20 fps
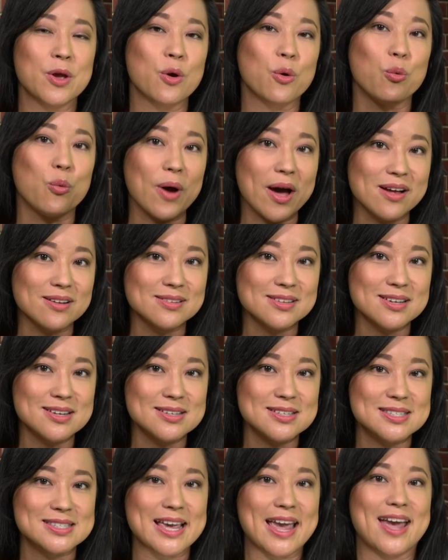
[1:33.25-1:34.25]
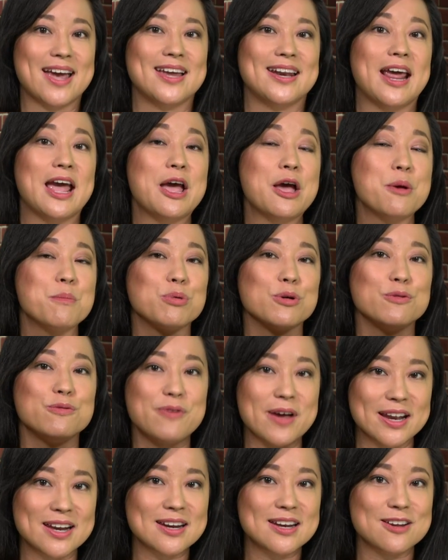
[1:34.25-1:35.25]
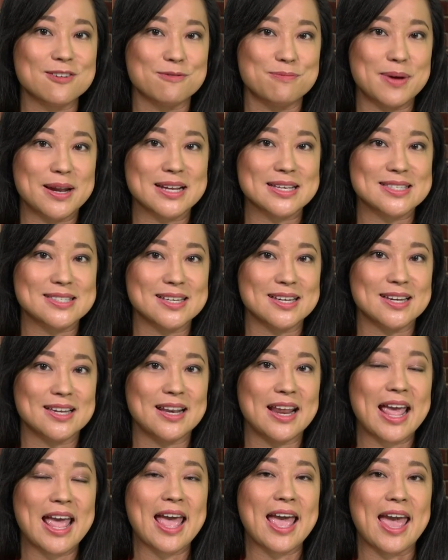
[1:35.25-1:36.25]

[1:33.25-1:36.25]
wellness and preventative medicine